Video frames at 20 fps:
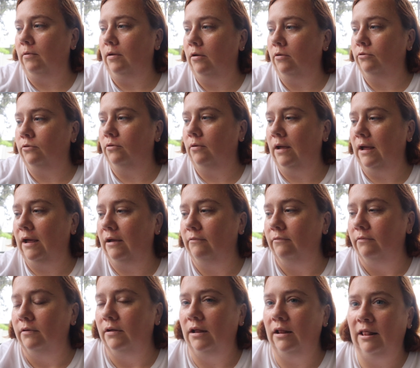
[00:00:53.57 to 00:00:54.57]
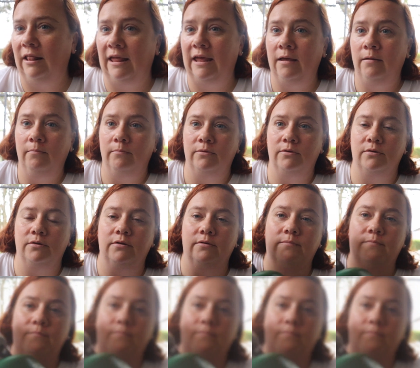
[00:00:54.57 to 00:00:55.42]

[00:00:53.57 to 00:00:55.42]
we also have lamps.